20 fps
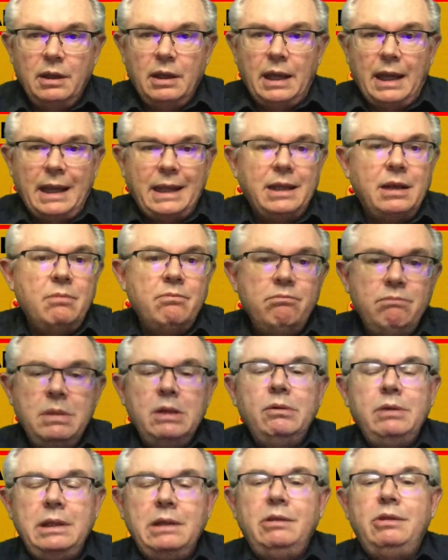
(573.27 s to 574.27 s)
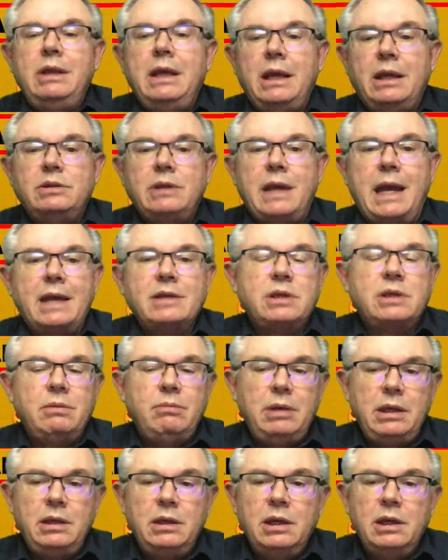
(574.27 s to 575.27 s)
I get a million things asking
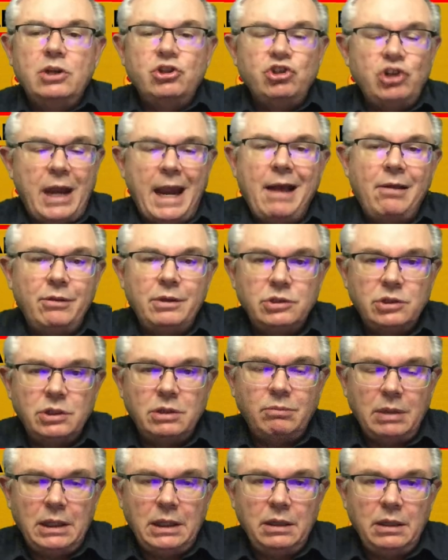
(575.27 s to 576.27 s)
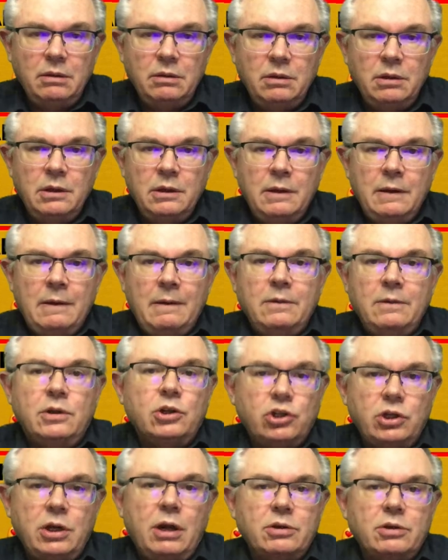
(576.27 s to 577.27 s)
me, challenging me to
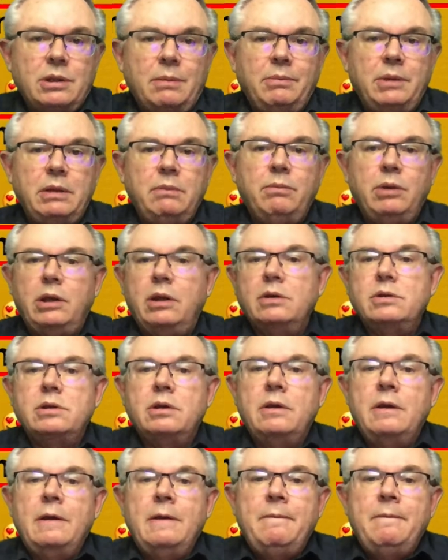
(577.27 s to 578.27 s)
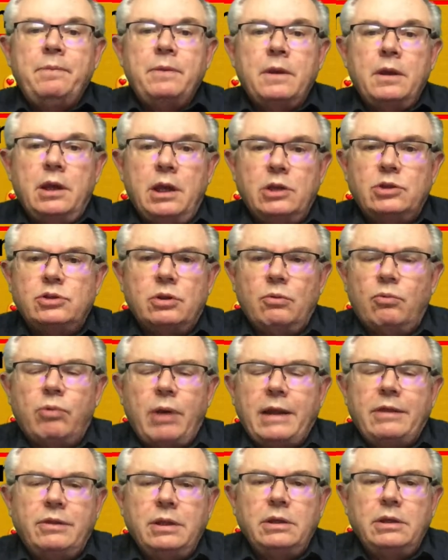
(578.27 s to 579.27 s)
share something because it's the
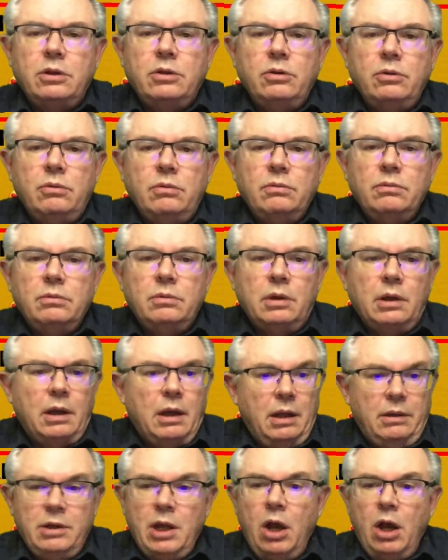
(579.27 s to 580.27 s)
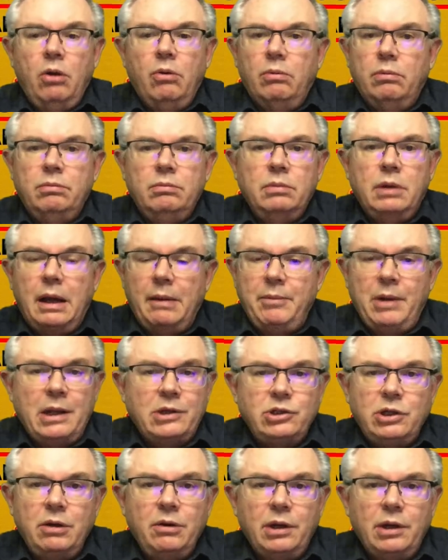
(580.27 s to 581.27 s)
right thing to do. No, I'm
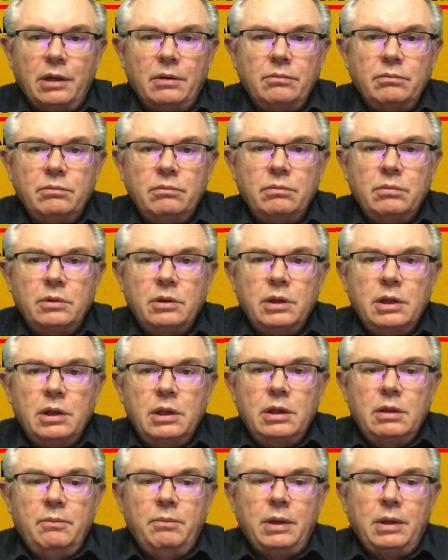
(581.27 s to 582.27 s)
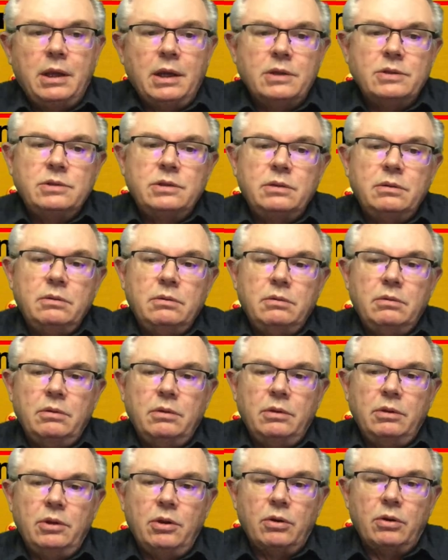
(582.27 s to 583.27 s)
not sharing it because
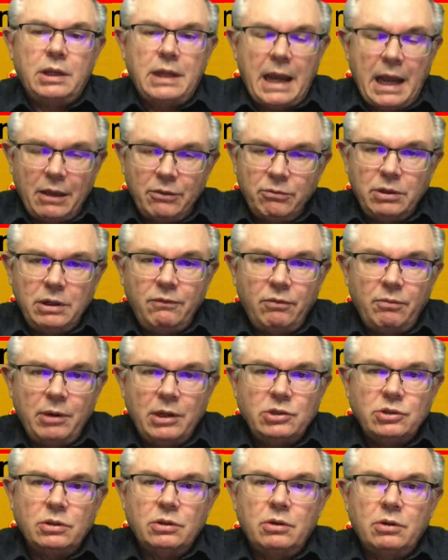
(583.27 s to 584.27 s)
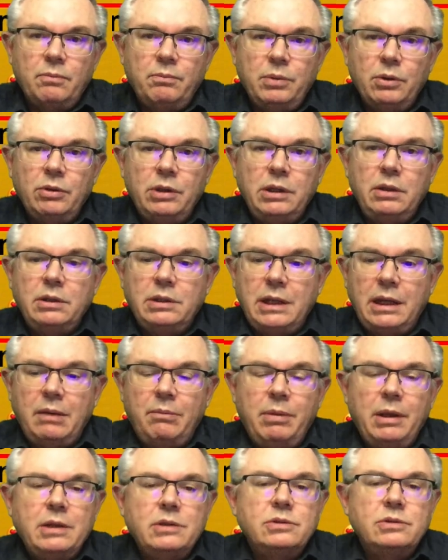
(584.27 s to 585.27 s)
they're gathering information, they're building a
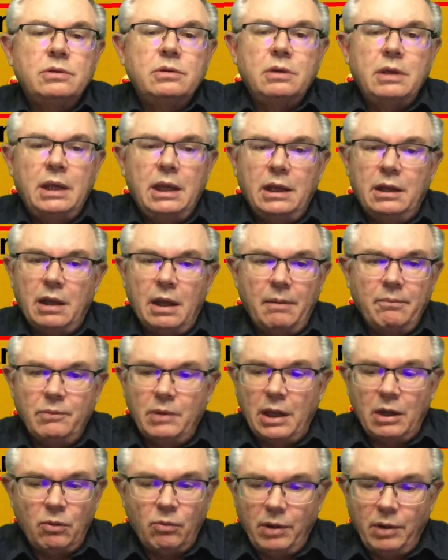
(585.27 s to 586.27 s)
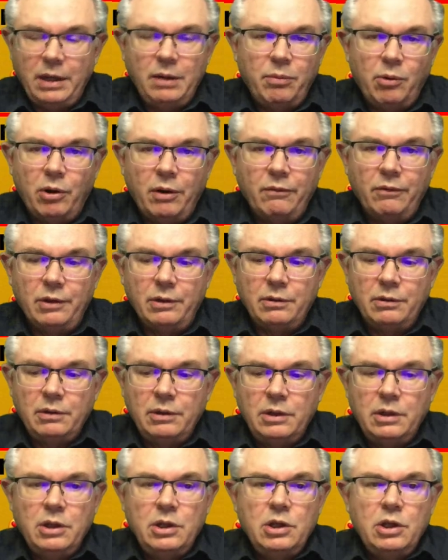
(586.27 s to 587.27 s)
database, and I don't want any part of it.
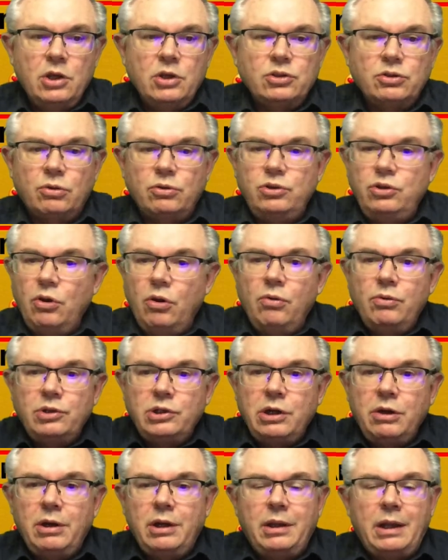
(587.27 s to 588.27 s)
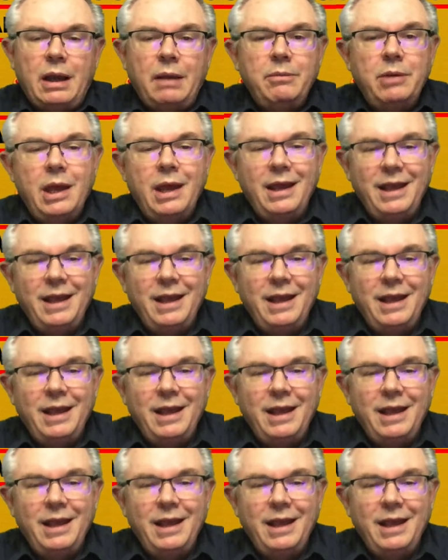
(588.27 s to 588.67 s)
So don't share anything.